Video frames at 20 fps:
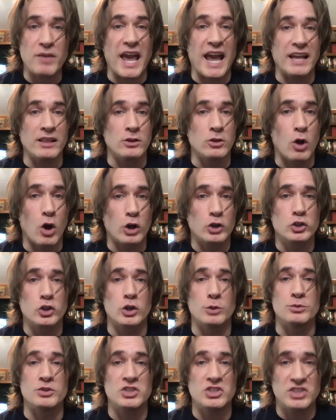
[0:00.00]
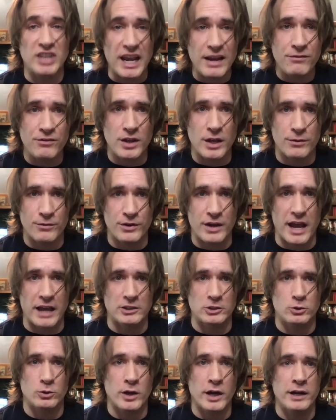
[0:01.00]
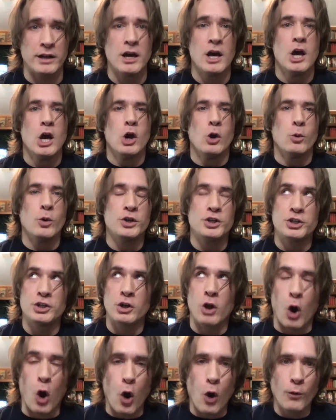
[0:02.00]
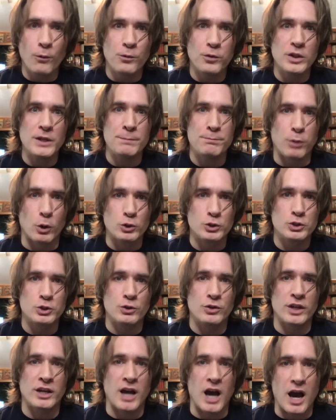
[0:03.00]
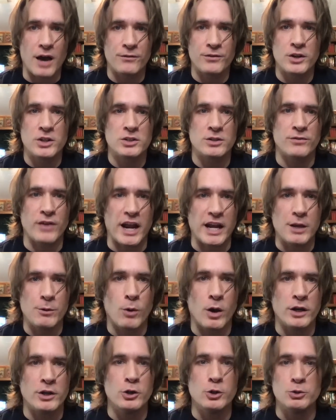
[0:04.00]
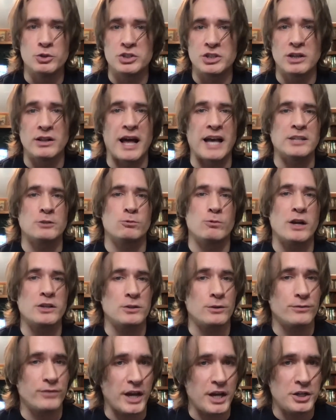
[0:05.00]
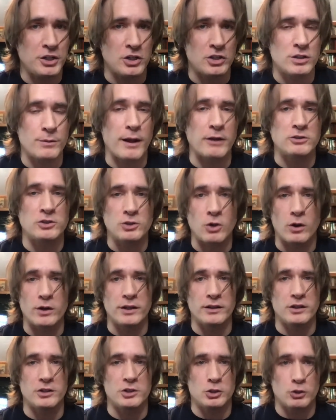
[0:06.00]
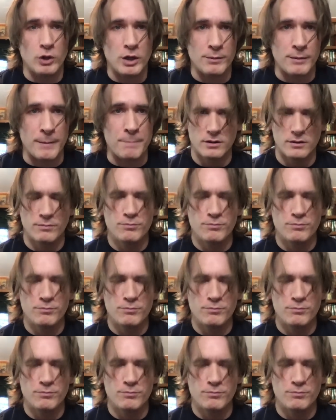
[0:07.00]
and long-term safety of finasteride, which should hopefully bolster the confidence of anyone who still has reservations about starting this treatment.